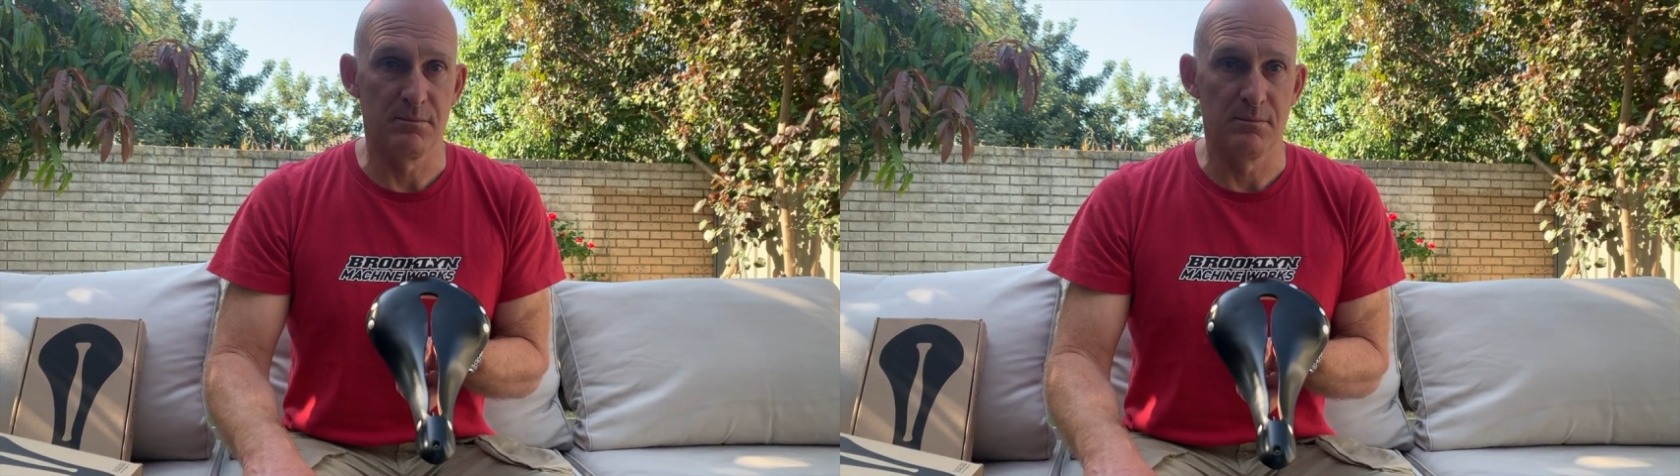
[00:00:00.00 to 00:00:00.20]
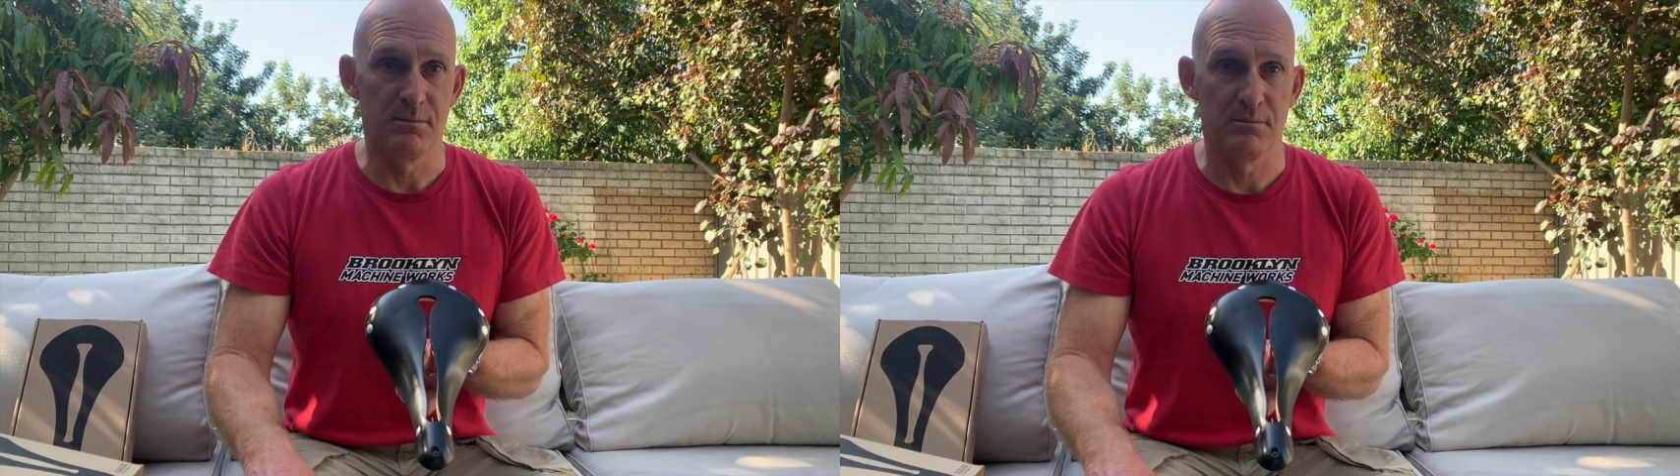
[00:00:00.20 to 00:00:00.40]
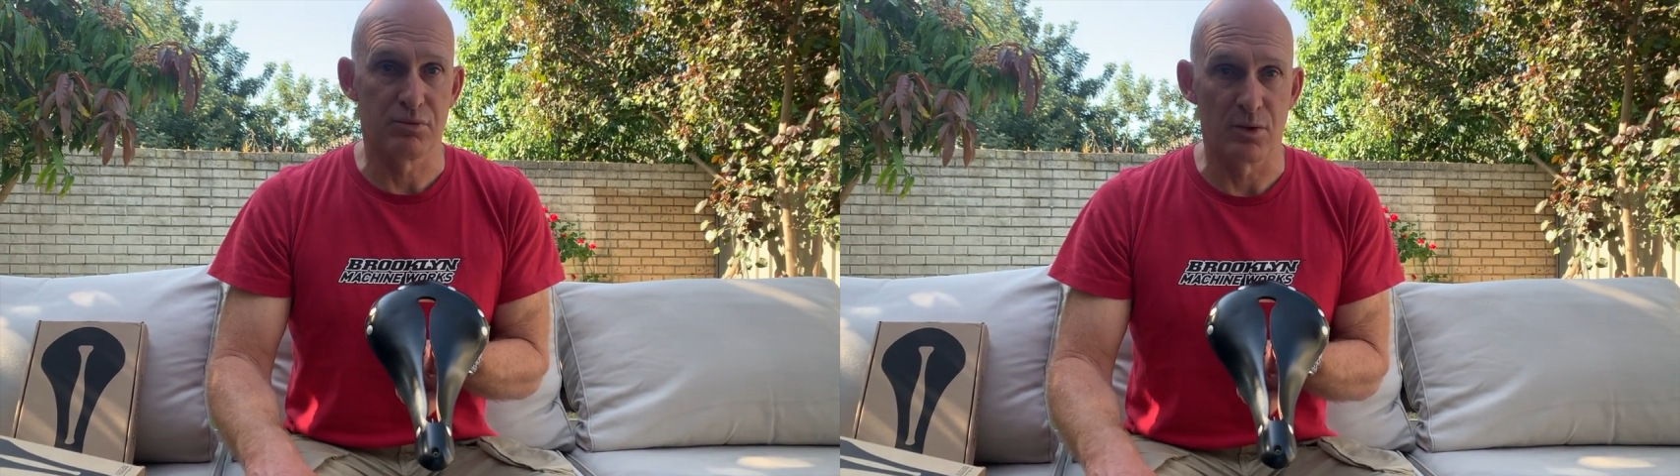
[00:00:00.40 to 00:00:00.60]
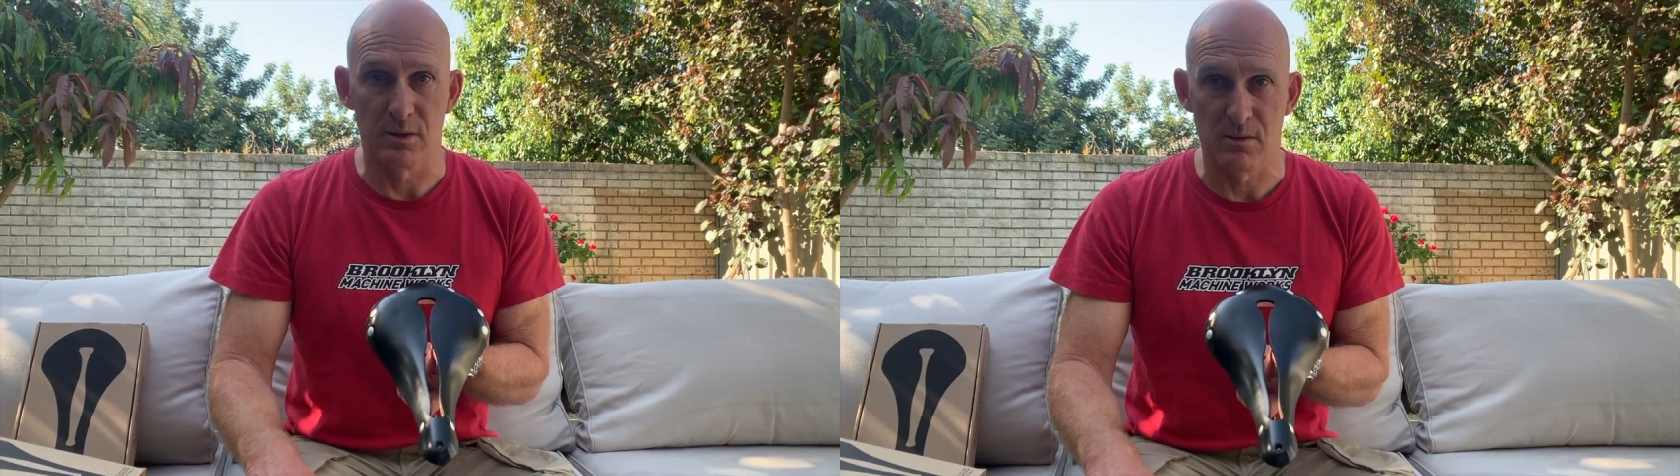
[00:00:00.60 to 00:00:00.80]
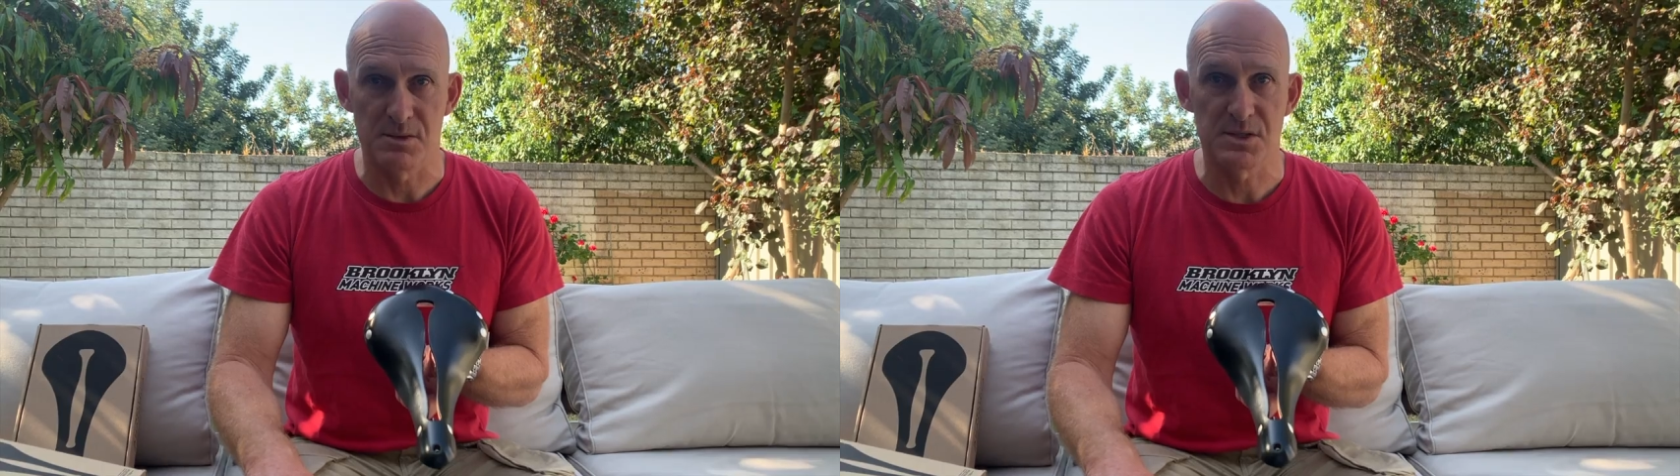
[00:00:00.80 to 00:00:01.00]

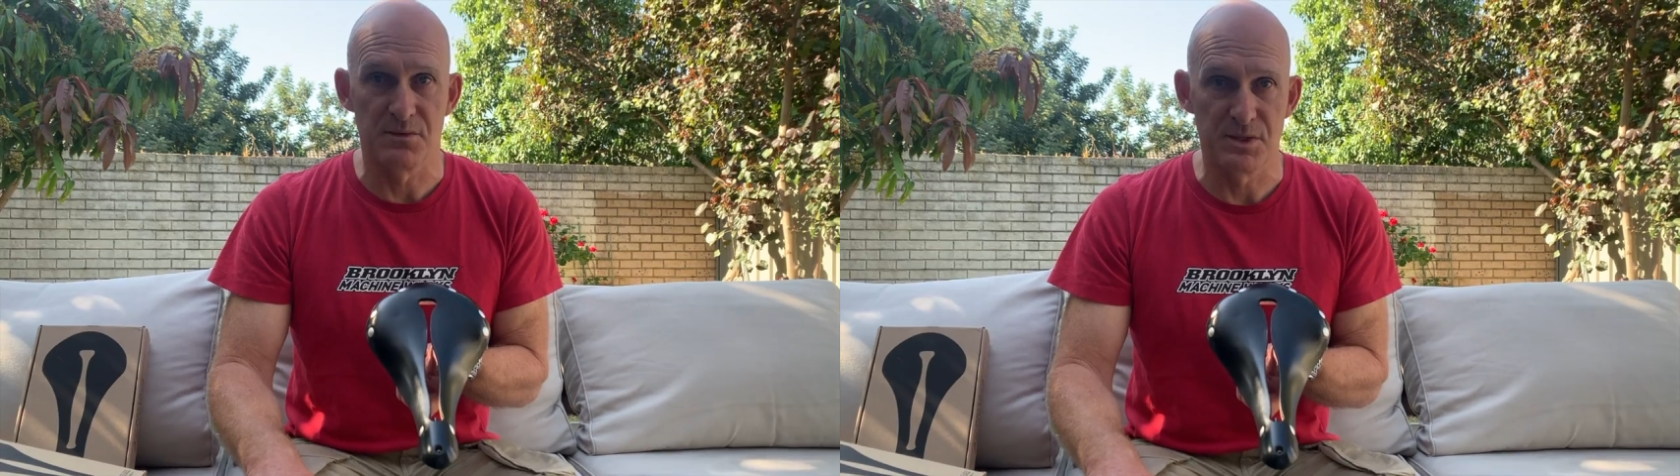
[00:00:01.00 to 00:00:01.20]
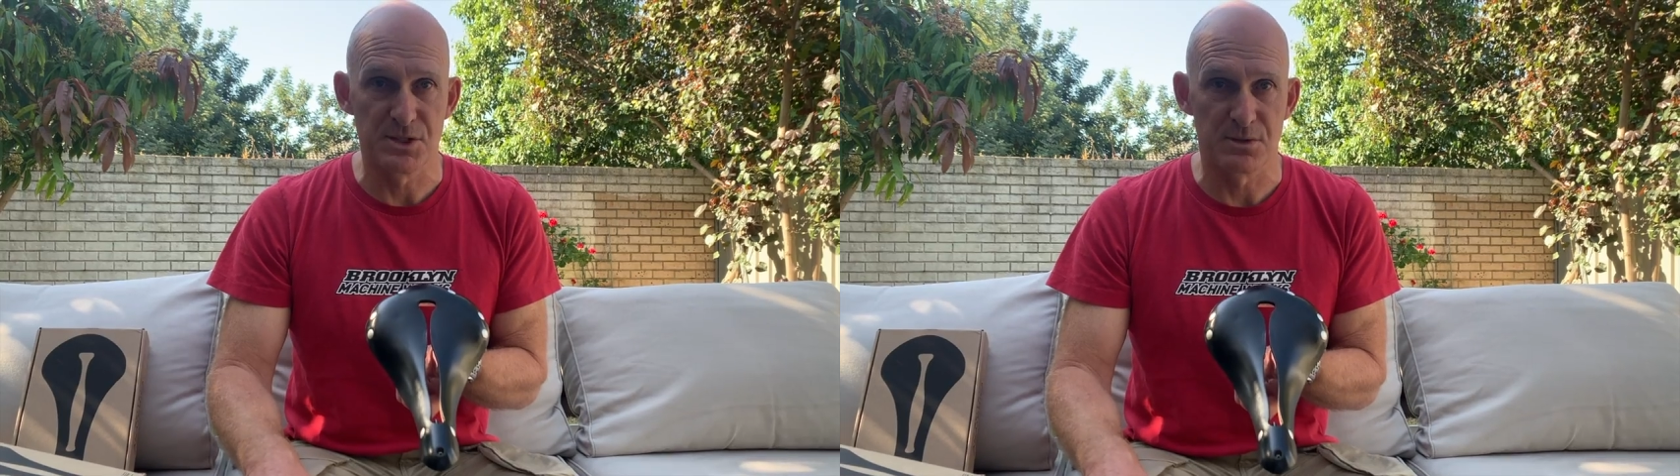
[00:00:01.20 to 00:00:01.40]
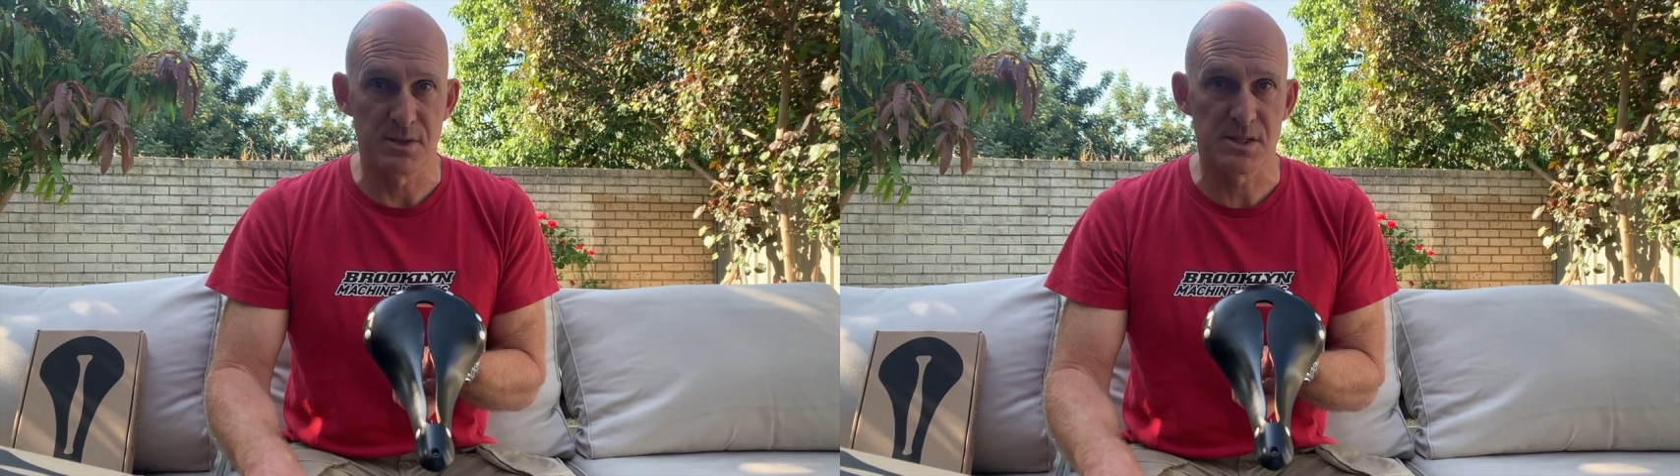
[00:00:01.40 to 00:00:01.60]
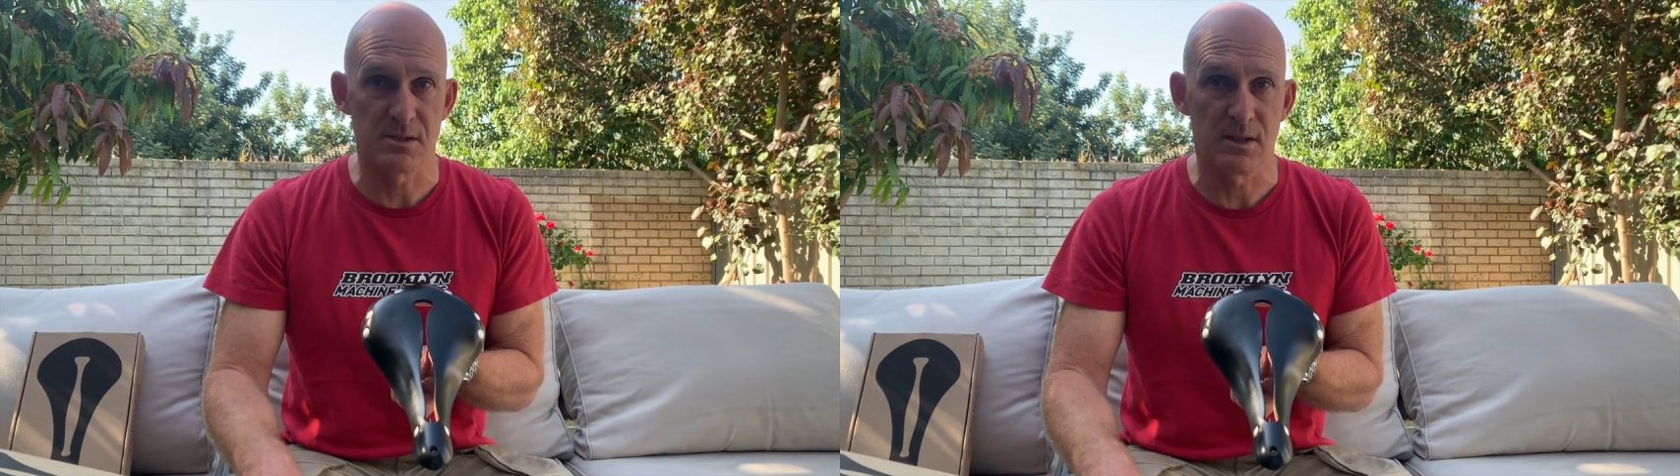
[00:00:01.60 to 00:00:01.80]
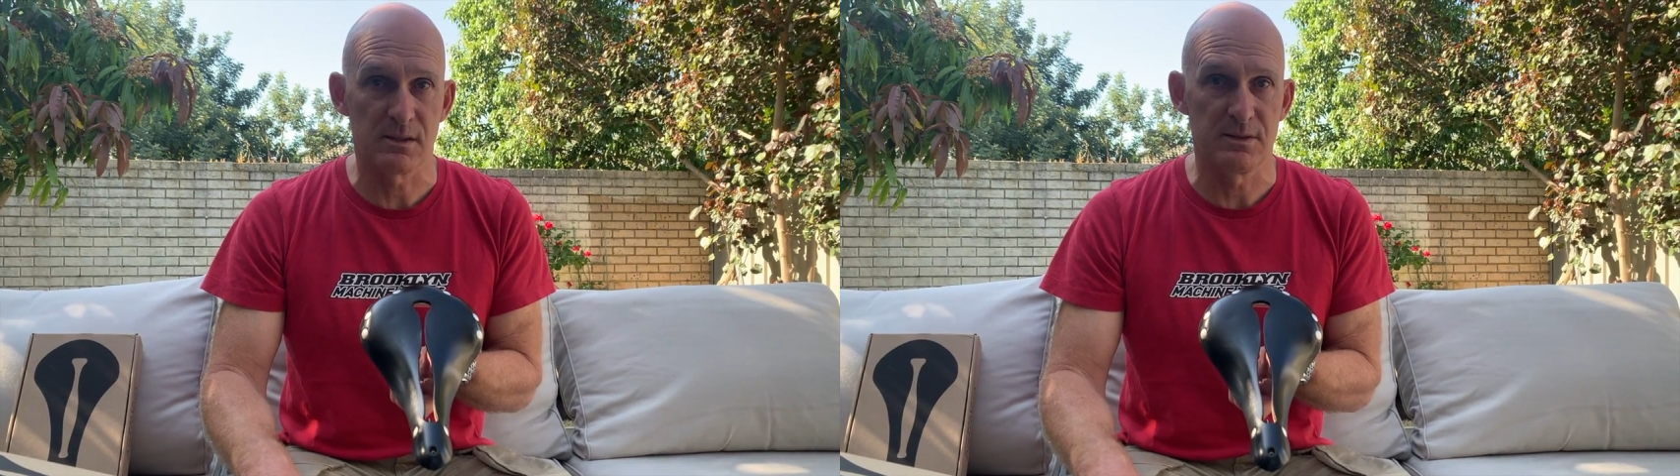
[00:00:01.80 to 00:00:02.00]
prolonged sort of endurance
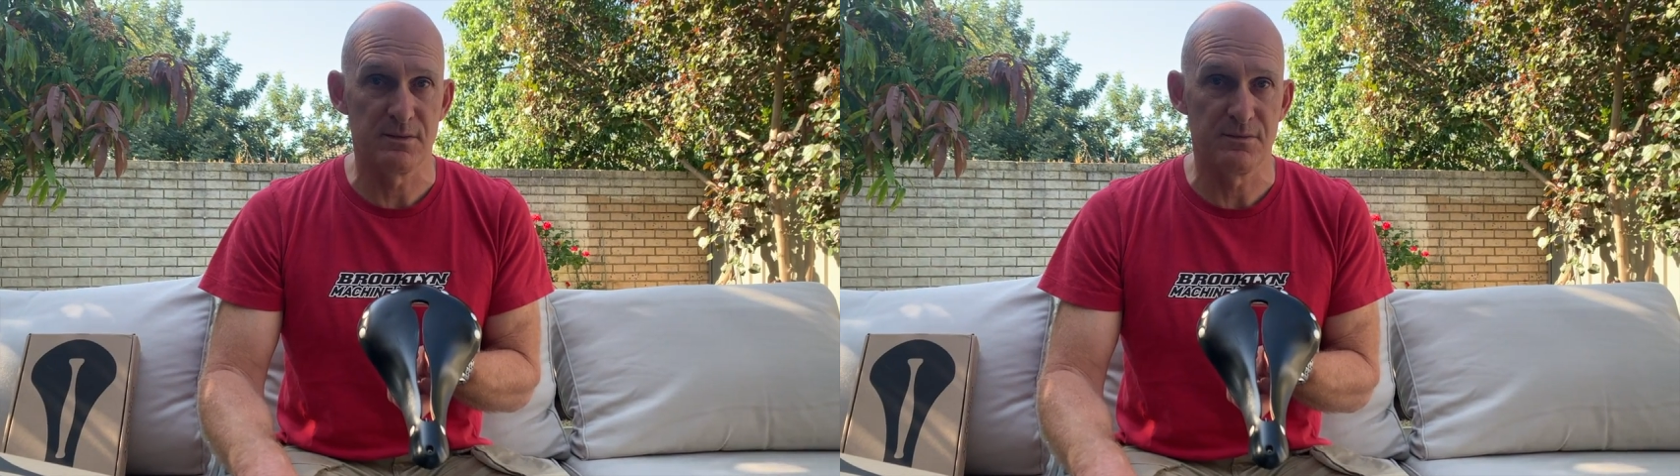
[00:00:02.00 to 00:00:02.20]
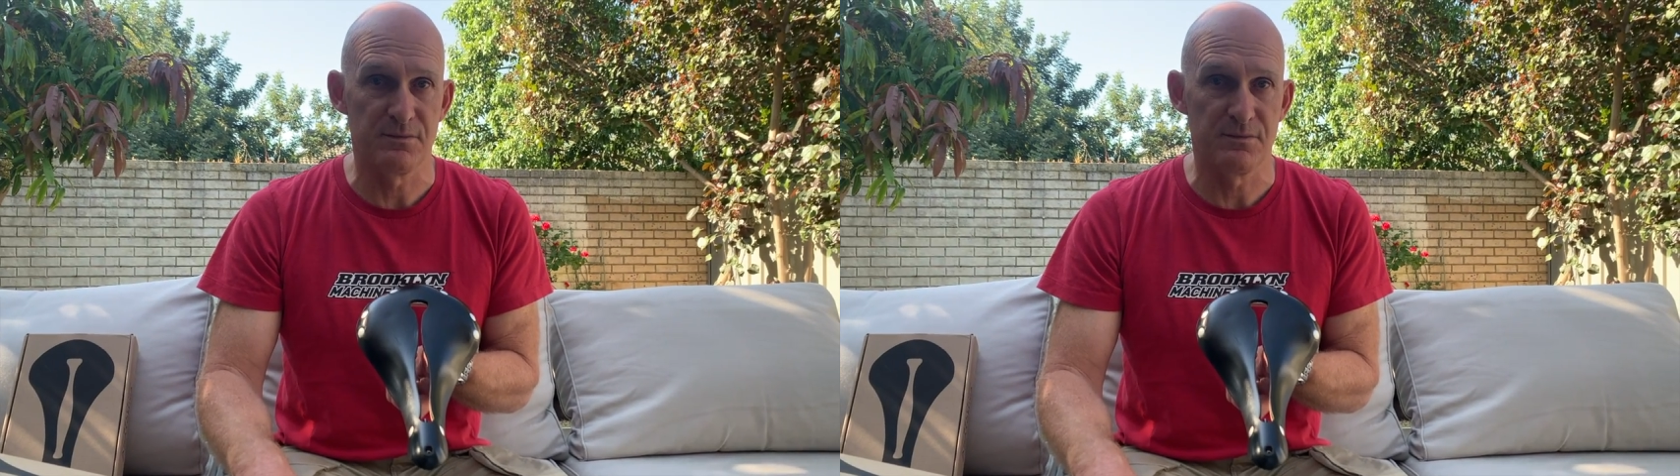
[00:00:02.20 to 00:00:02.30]
cycling